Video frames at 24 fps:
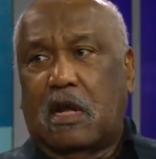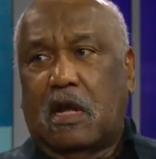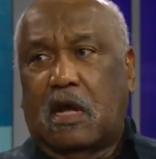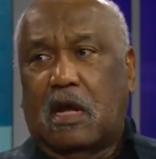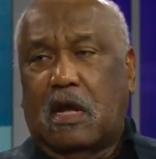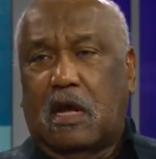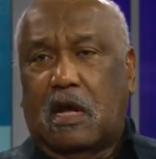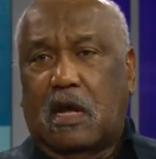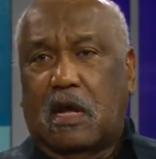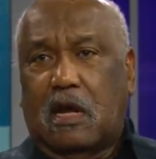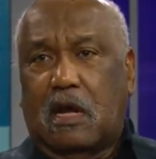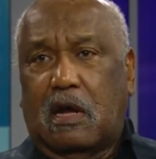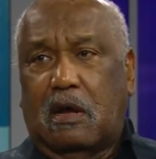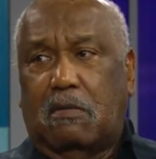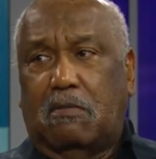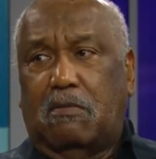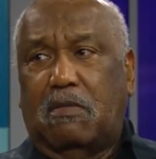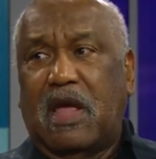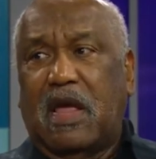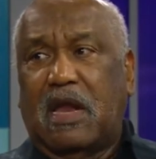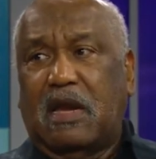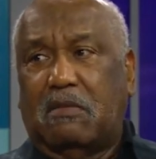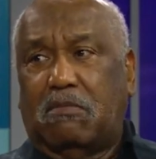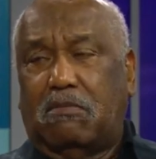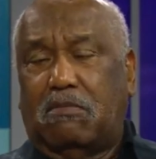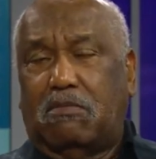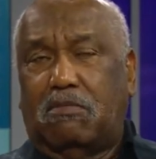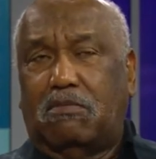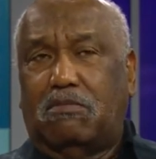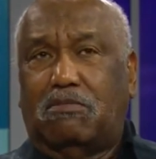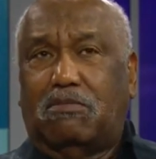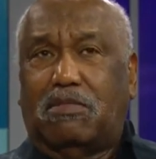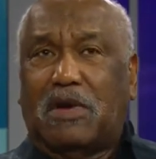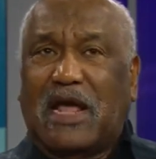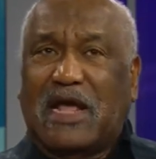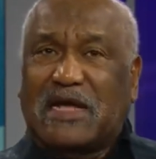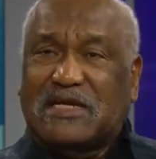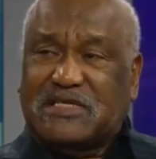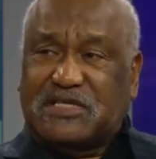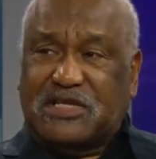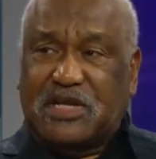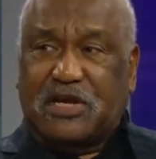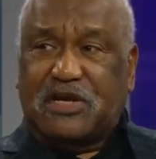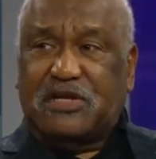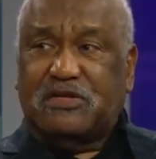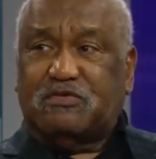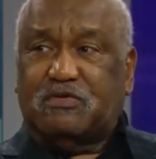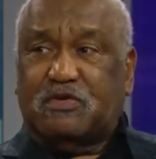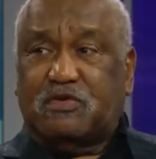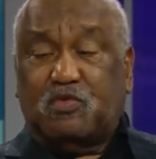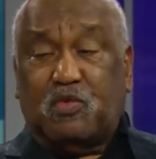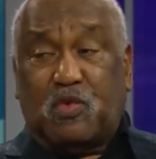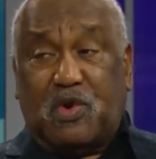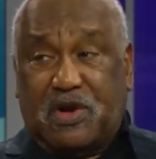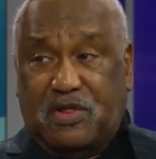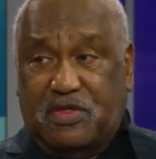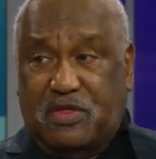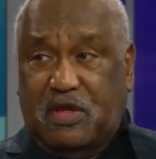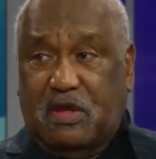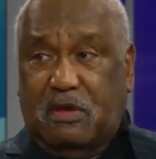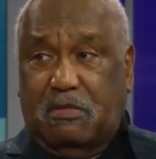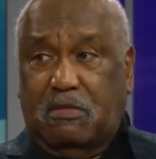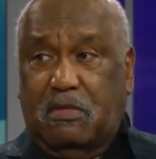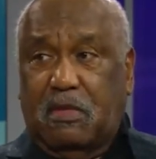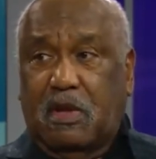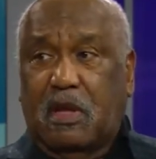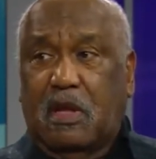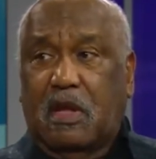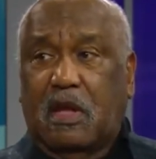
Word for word: Uh, and the Black Studies was one of them.